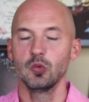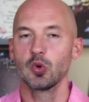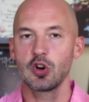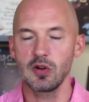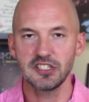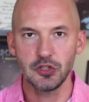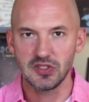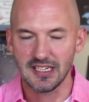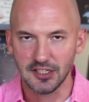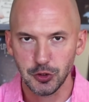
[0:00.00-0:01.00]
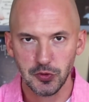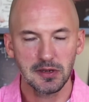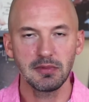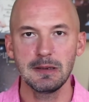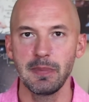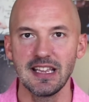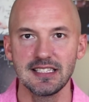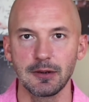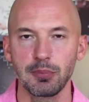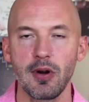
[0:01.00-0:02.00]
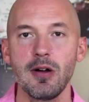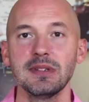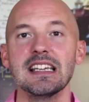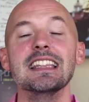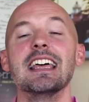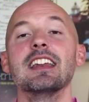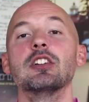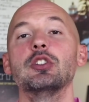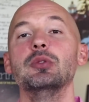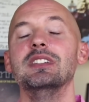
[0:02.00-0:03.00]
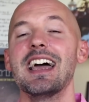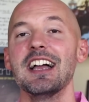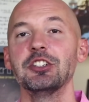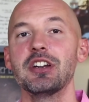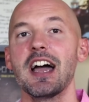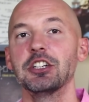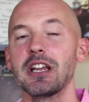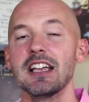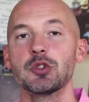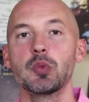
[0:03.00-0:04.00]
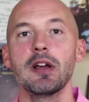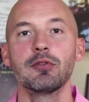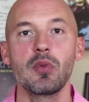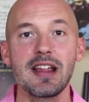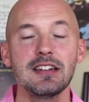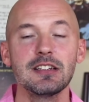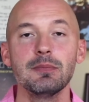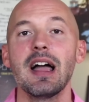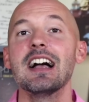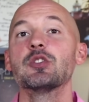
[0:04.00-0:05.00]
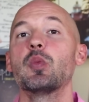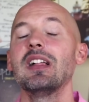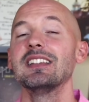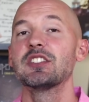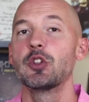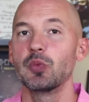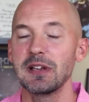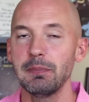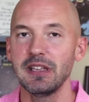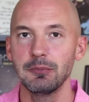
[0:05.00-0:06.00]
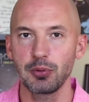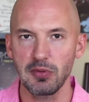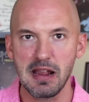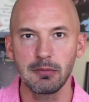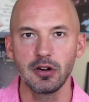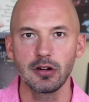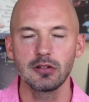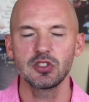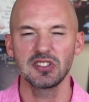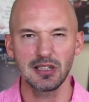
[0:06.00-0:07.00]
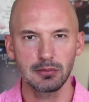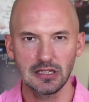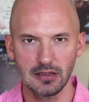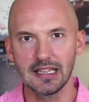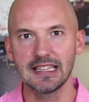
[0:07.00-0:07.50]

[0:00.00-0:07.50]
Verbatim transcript: We're going to use an extremely basic prompt and then include dash dash sref random as well as the repeat parameter, so something like